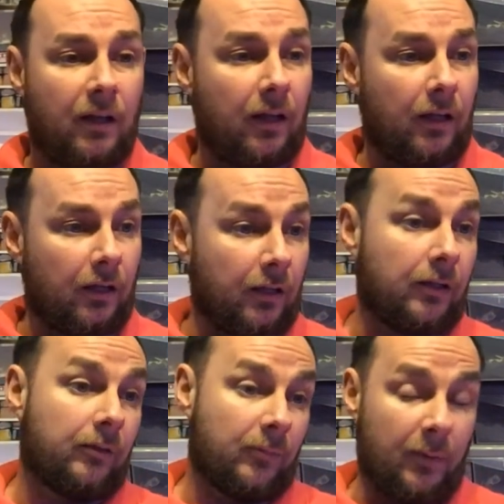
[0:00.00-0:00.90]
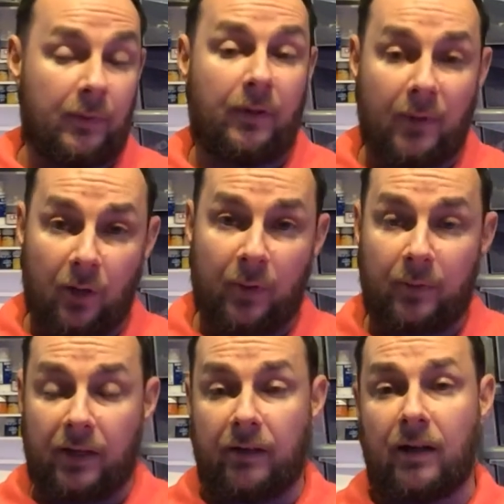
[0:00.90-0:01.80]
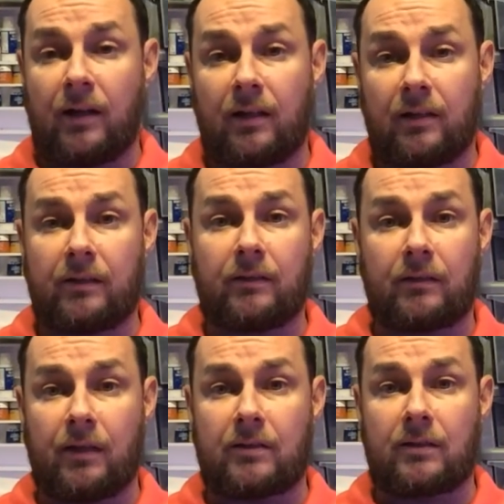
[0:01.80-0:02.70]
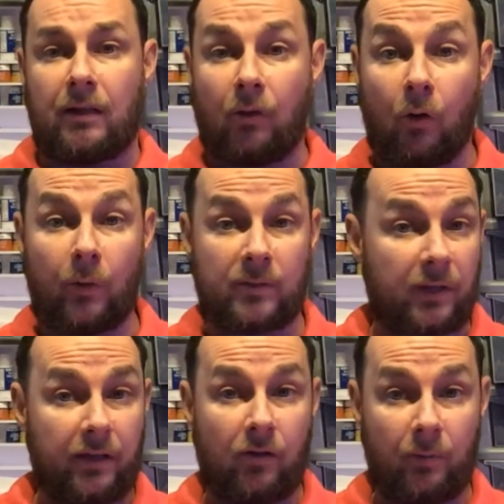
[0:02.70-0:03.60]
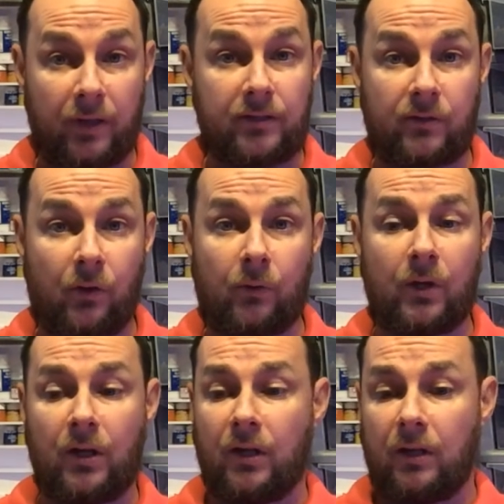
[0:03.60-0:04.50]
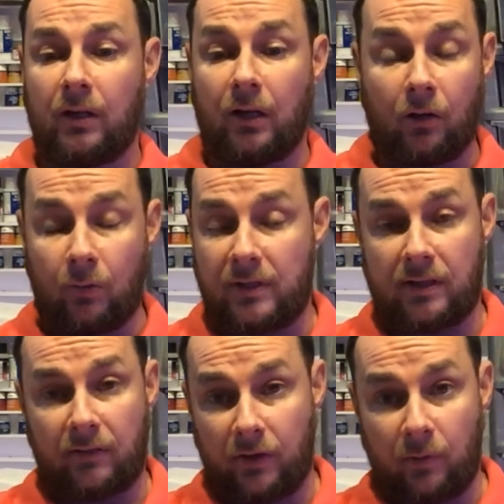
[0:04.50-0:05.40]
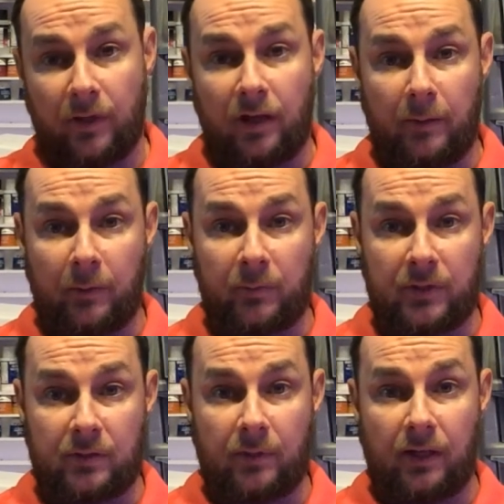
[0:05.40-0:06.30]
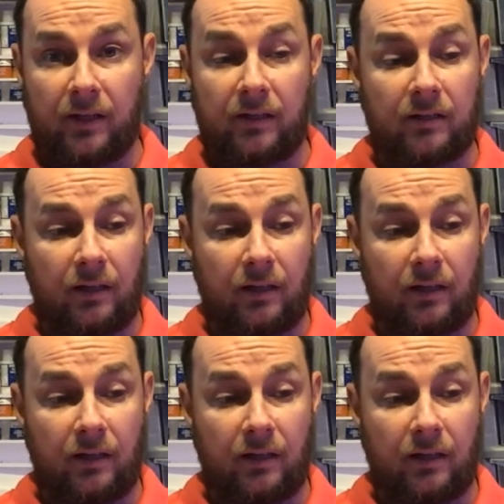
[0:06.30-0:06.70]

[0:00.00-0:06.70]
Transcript: I'm a Hobbit player at heart, and I'll always play the Hobbit, so I'll always have a Hobbit army with me to play.